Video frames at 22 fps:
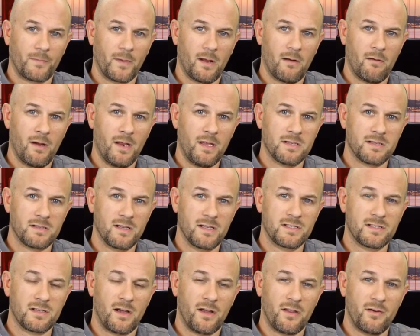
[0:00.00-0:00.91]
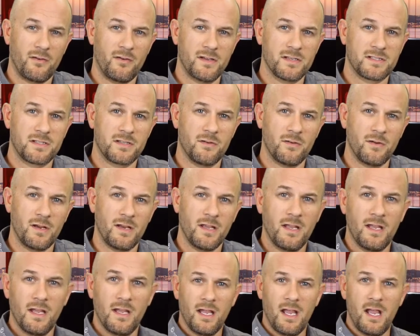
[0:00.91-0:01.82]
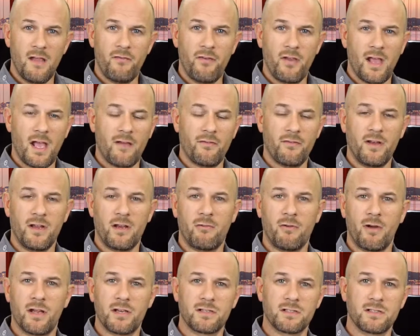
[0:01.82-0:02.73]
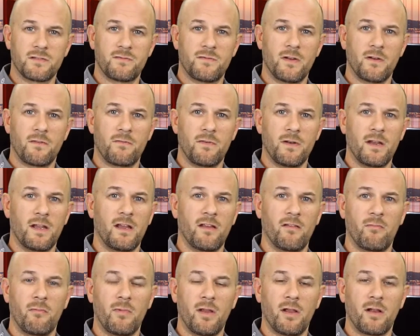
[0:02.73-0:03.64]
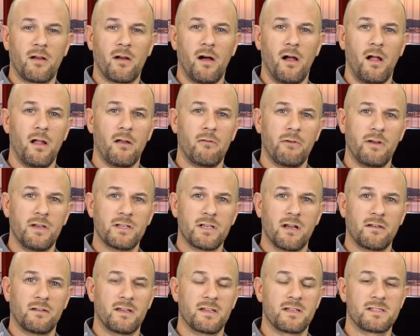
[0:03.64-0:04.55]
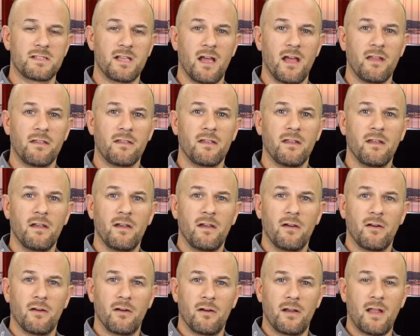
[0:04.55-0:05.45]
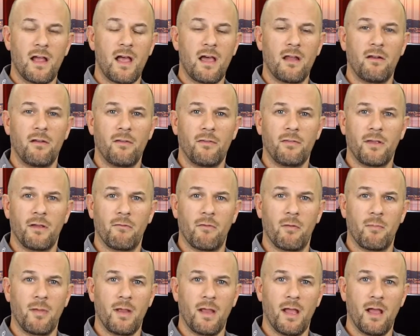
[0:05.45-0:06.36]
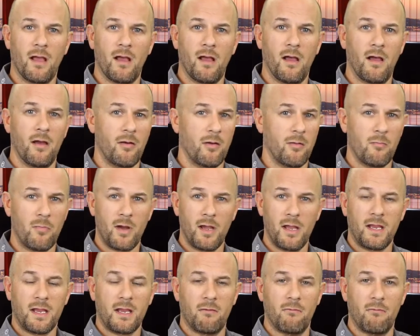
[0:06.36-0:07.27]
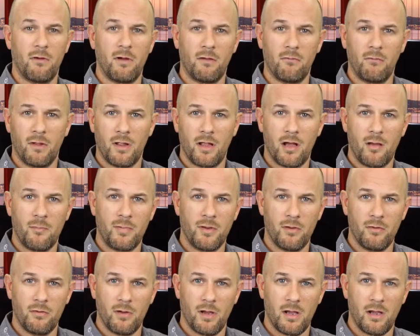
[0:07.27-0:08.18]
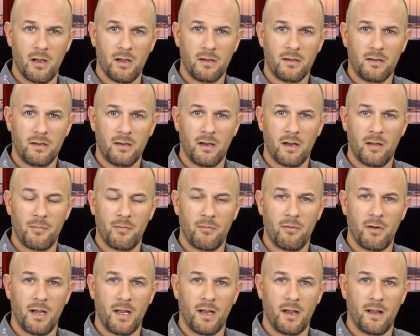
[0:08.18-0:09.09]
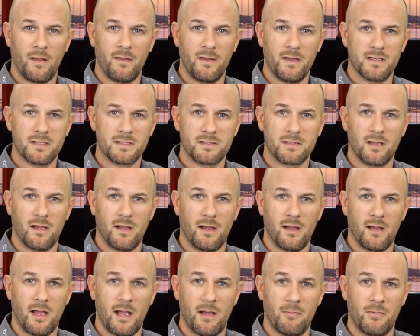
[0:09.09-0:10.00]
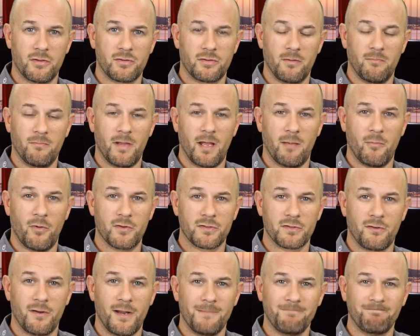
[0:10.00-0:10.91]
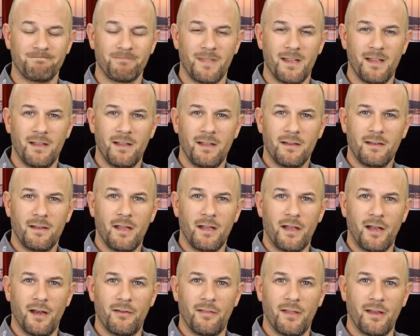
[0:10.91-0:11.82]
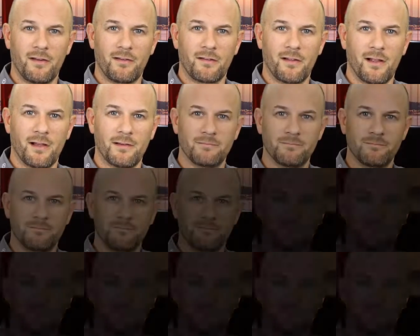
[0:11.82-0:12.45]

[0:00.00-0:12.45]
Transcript: Alright, so that's all there is to it. If you have any questions, feel free to give me a call, reach out to Seth, or Donald, and we'll be or Mike, and we'll help you get up and running on these OmniStream demos. All right, take care. Thanks a lot.